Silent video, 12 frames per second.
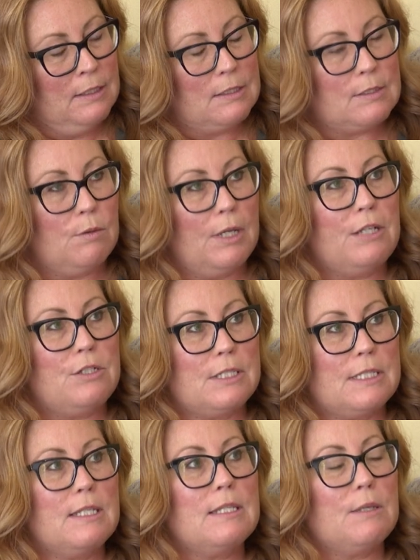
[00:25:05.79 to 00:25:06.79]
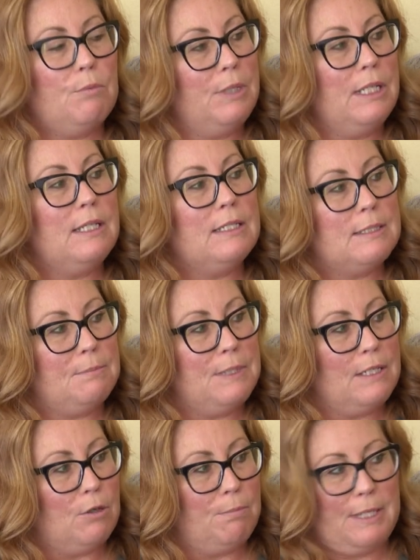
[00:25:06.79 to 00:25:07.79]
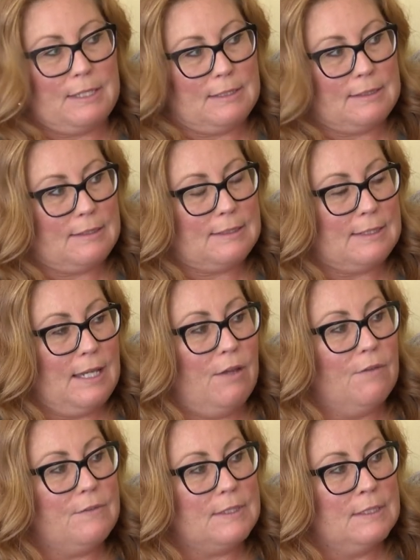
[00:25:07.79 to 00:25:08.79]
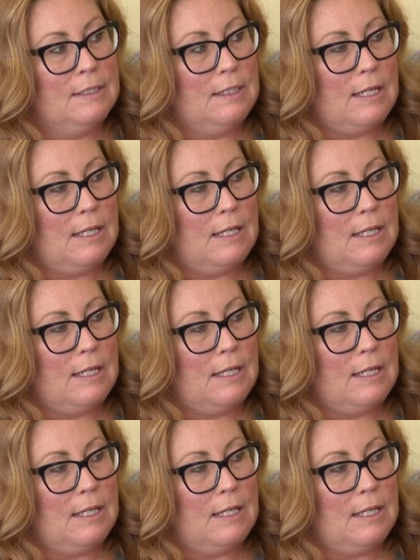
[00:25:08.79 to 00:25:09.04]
So I just think that we need to be our best selves